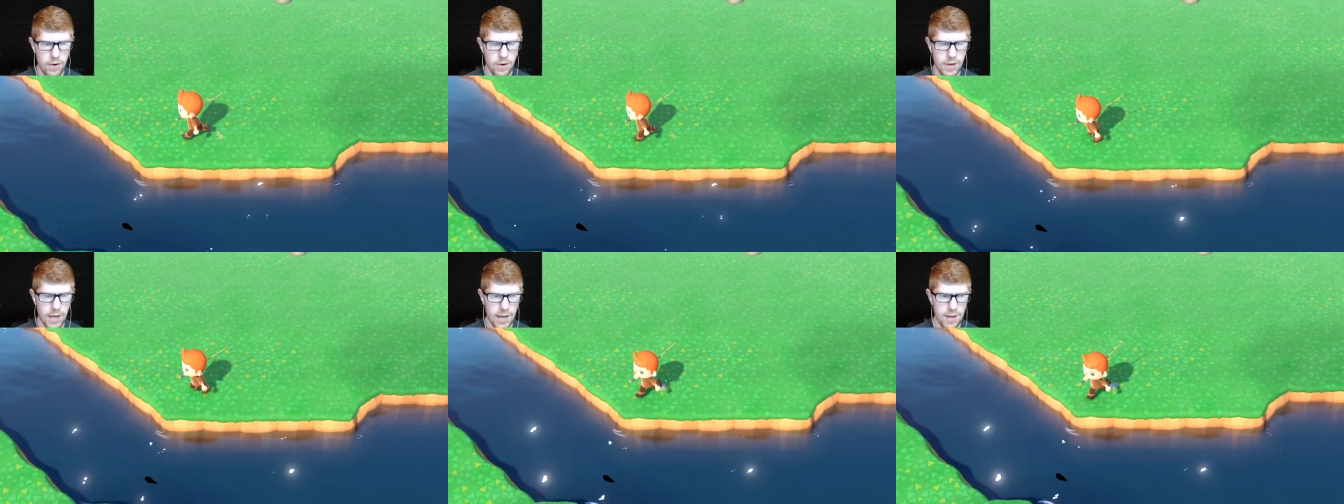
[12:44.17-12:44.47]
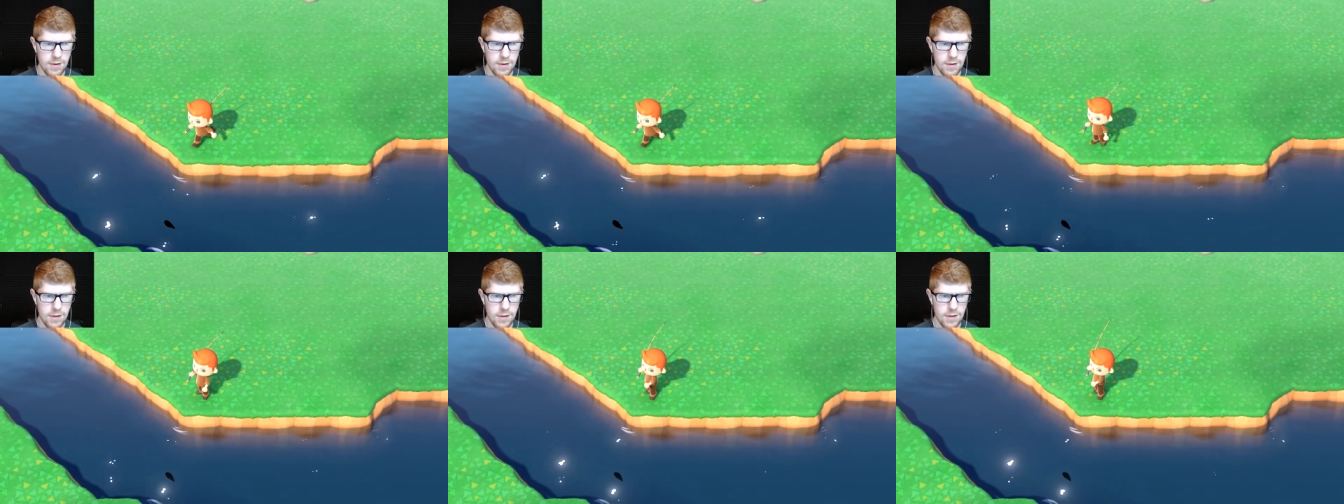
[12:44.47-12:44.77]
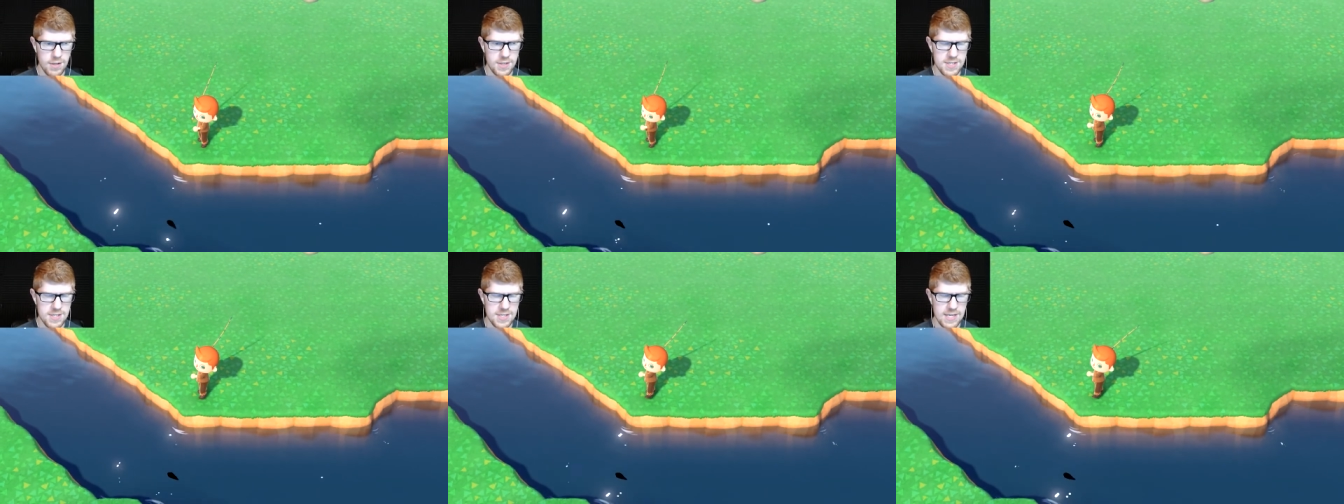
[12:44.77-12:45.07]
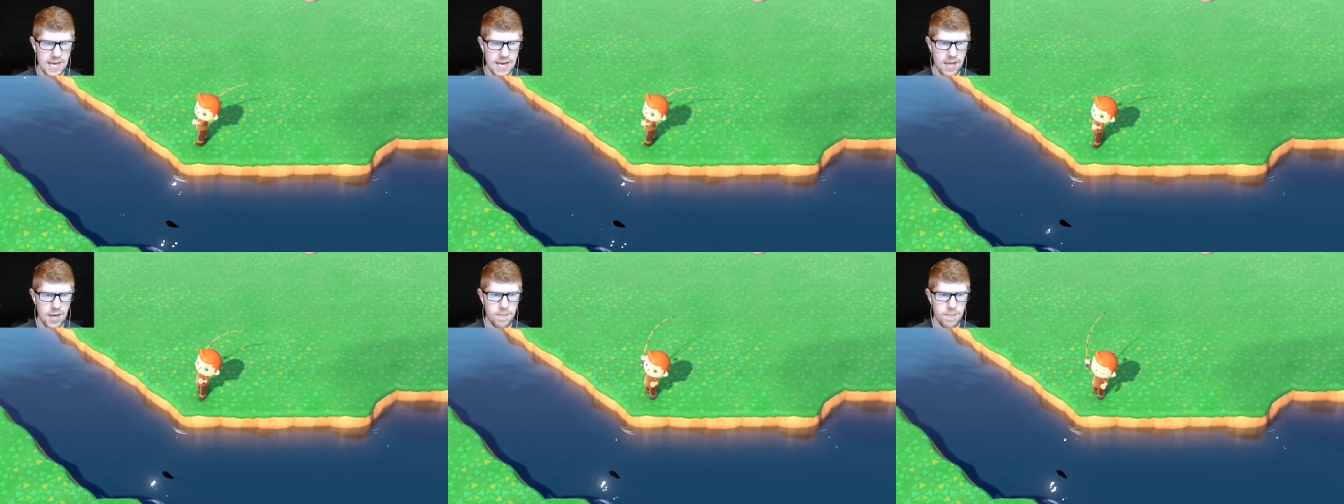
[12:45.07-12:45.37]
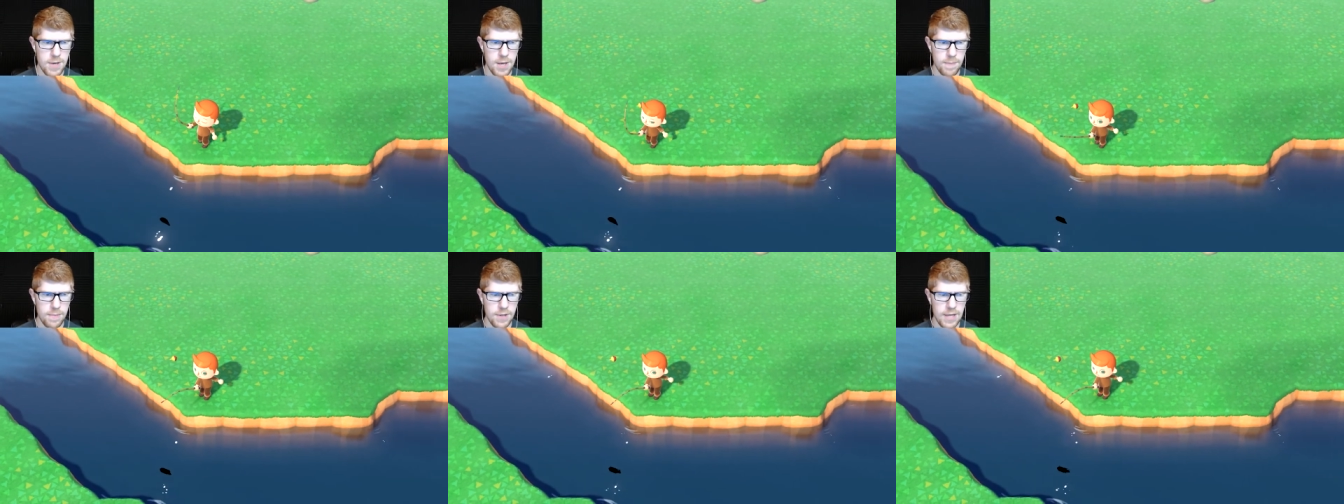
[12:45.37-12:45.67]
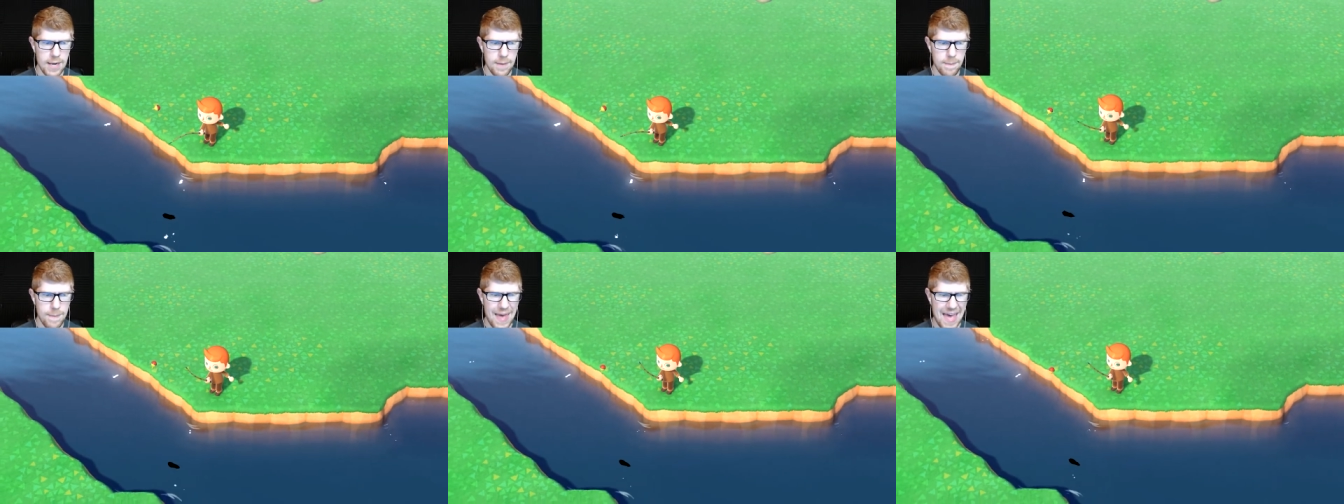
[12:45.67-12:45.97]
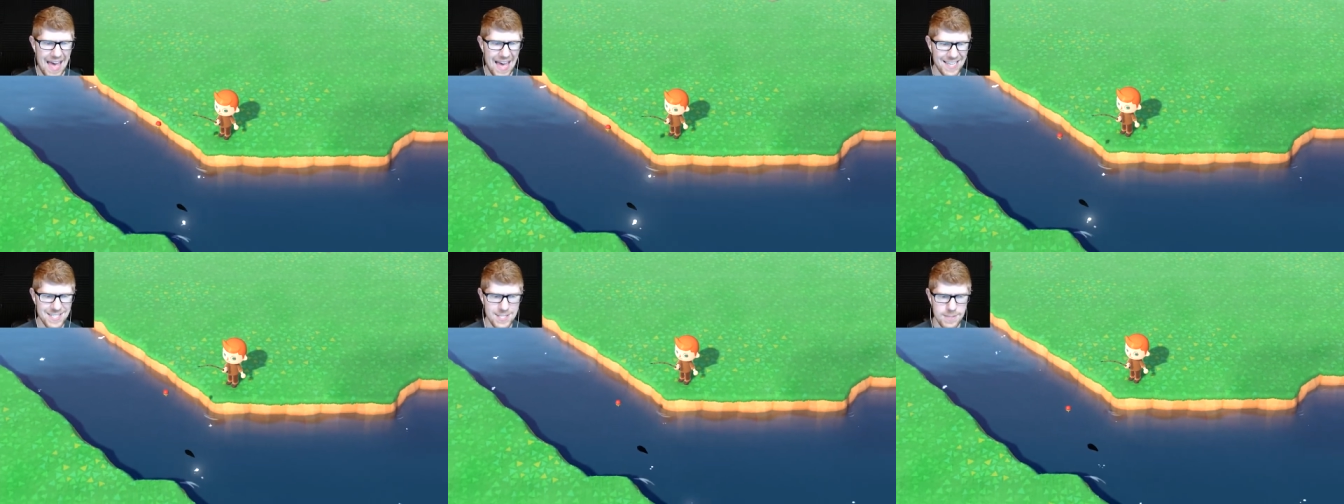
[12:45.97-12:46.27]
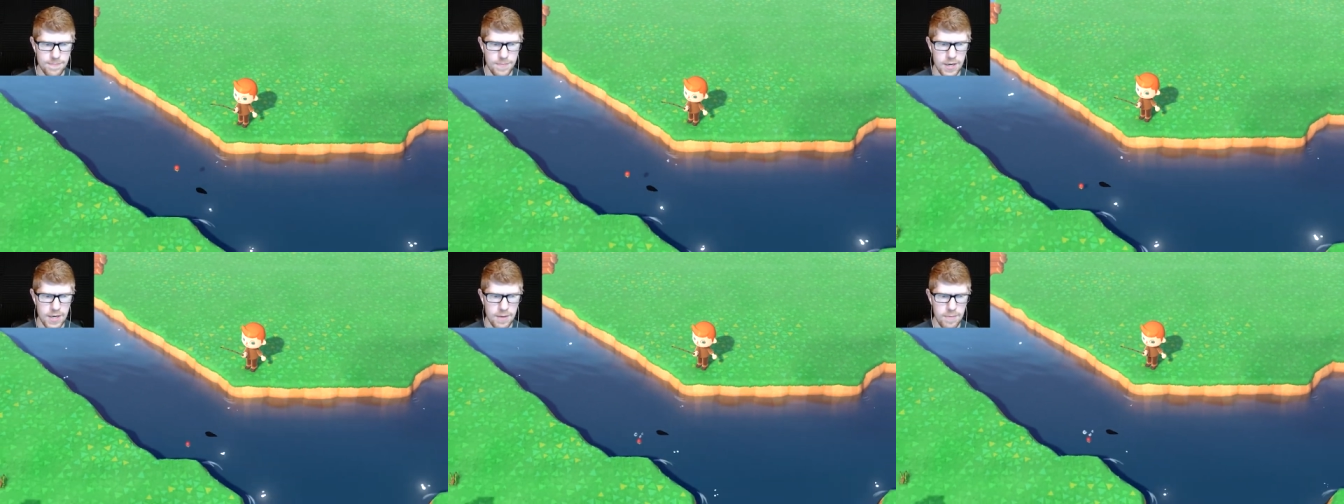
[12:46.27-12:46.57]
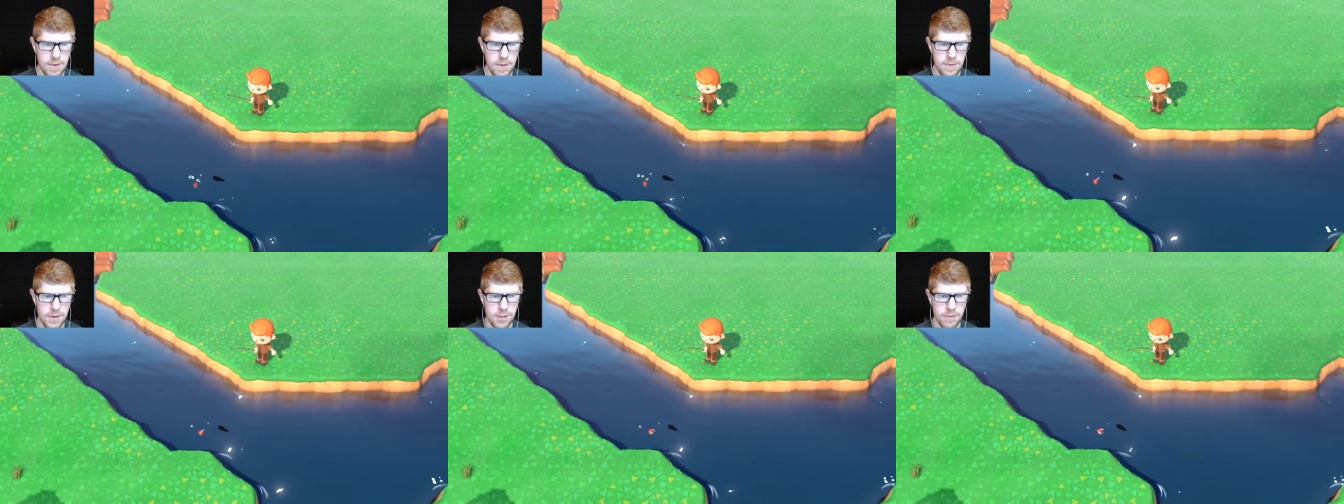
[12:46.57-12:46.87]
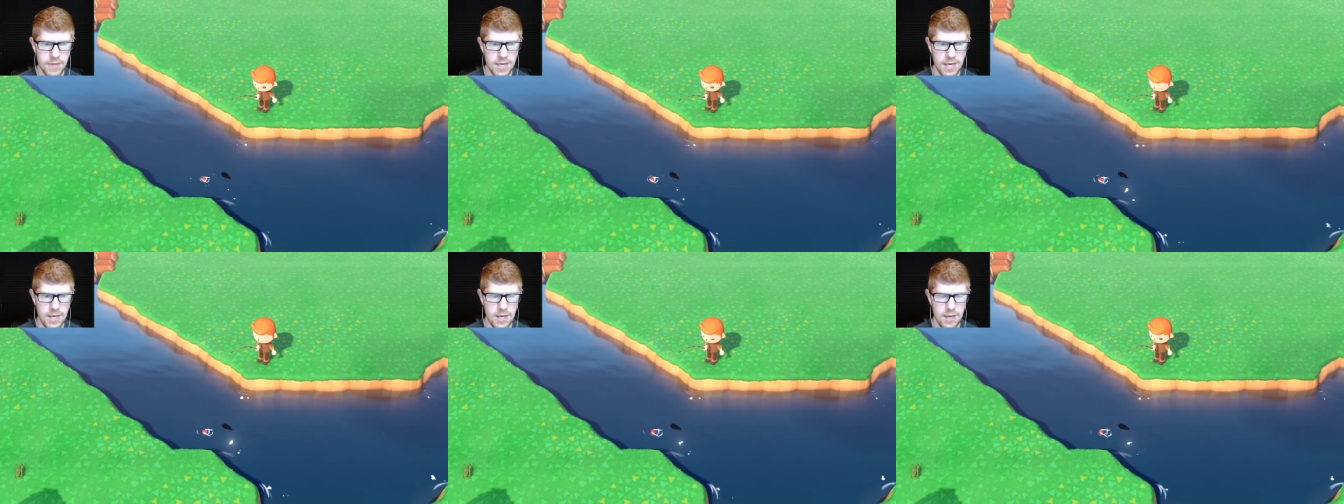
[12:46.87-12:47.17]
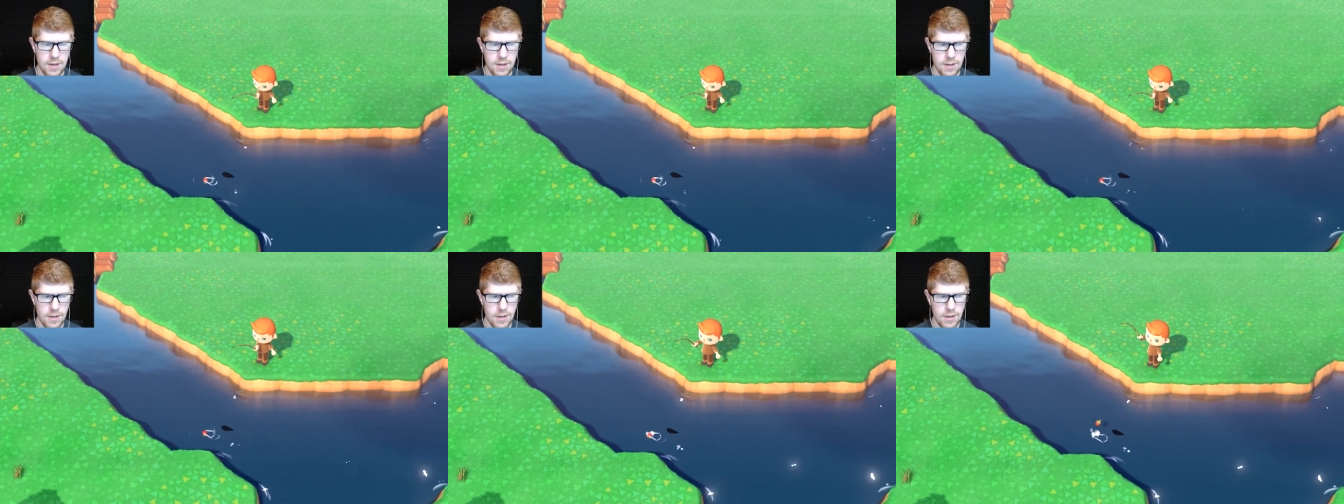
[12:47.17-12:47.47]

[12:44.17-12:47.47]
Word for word: Okay, this is not going to be a black bass, but maybe it'll be